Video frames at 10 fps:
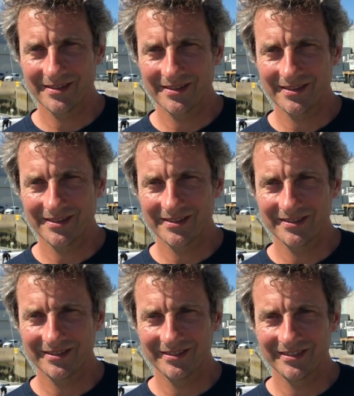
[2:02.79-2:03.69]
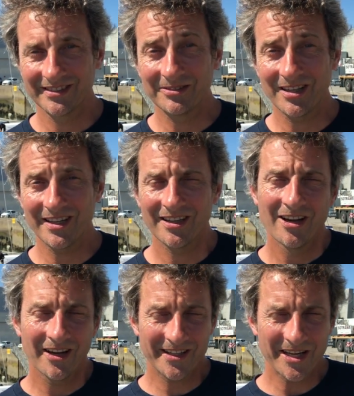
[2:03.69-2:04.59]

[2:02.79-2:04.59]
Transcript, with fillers: not a catamaran. Right, a